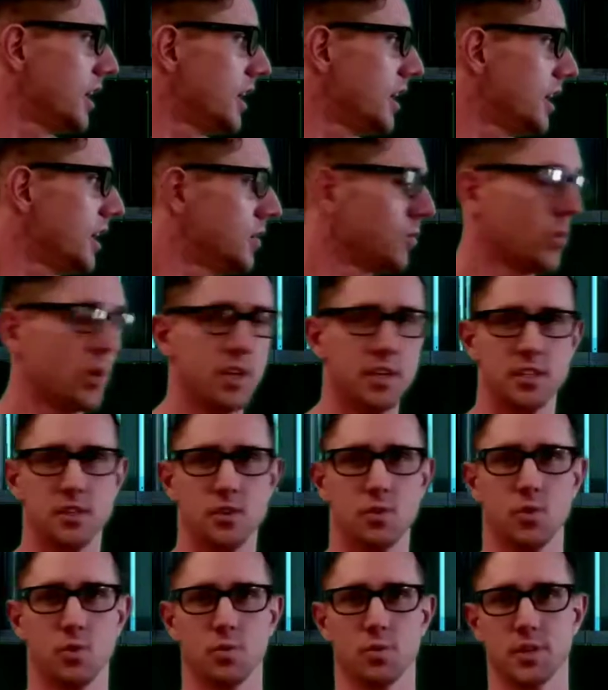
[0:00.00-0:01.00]
And what he's
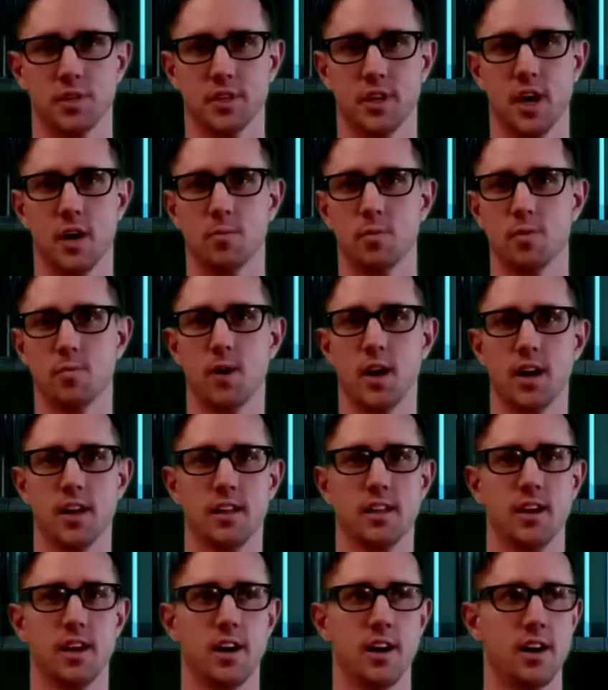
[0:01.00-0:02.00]
doing with his upper body
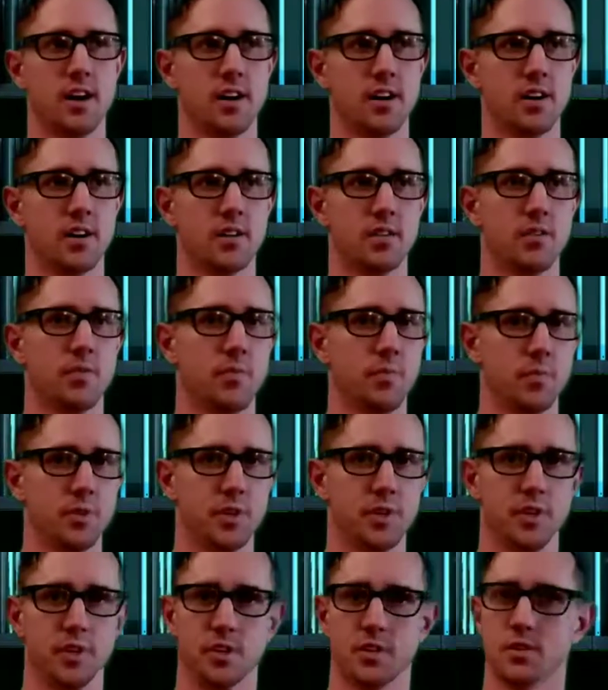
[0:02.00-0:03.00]
there
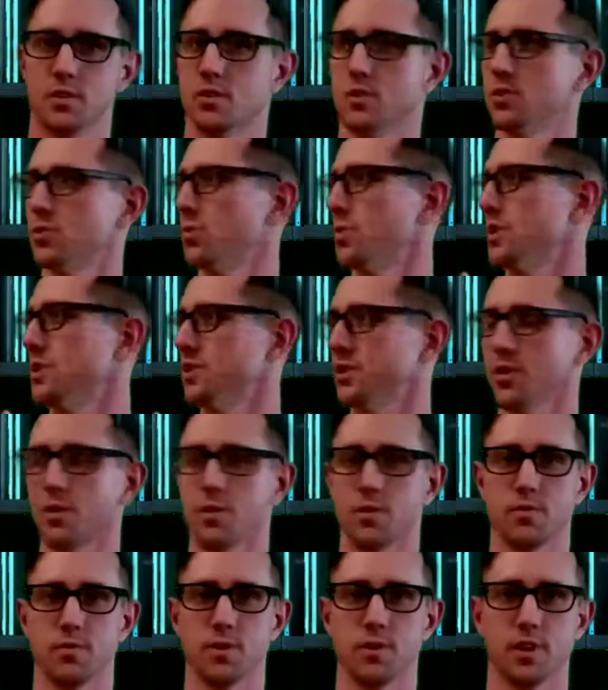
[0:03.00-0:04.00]
to twist
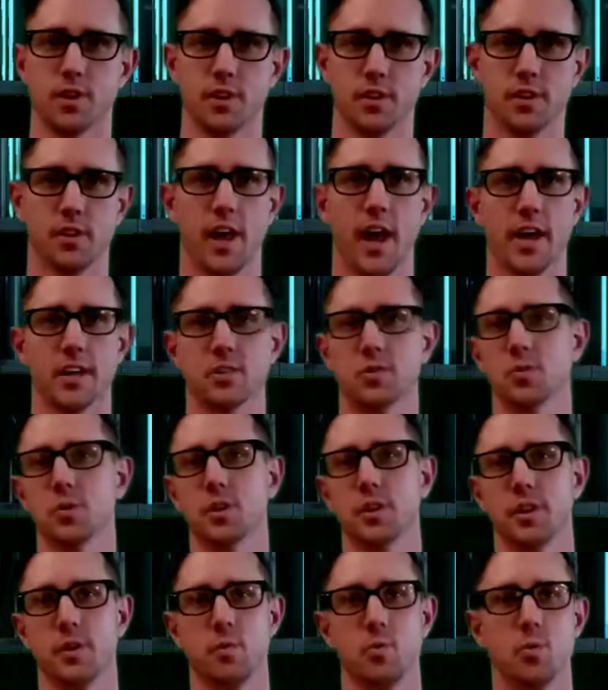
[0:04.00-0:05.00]
over on the last one
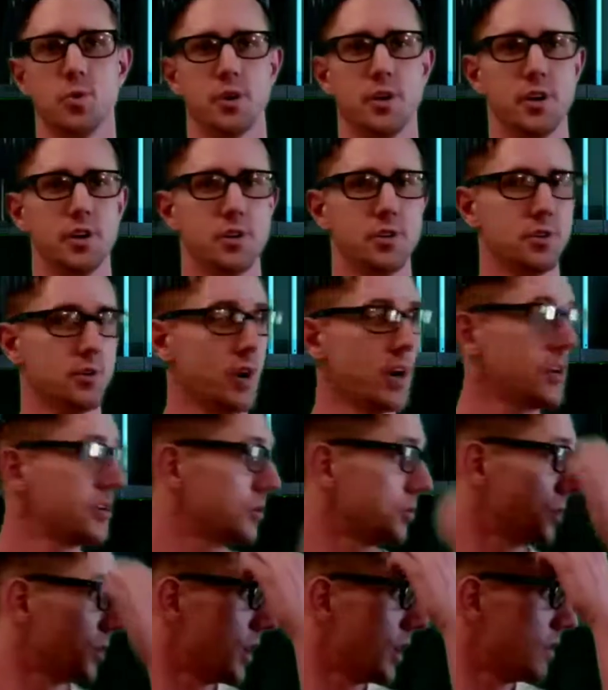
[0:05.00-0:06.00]
on the warrior stretch
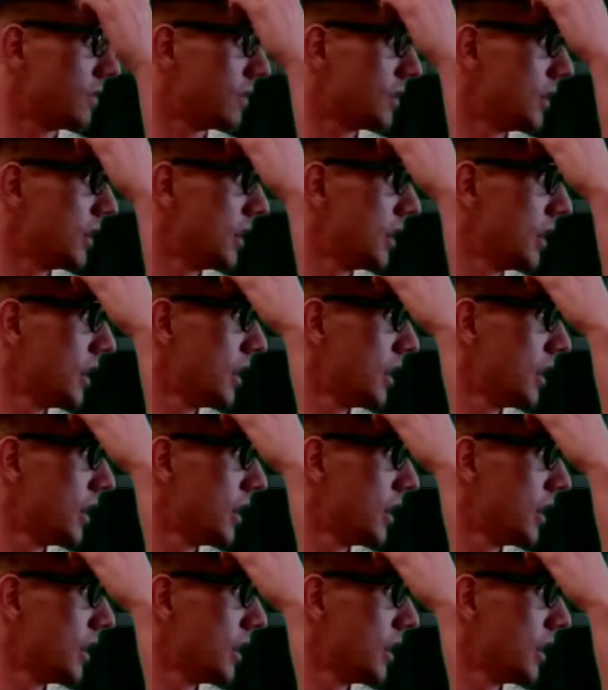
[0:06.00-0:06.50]
or whatever.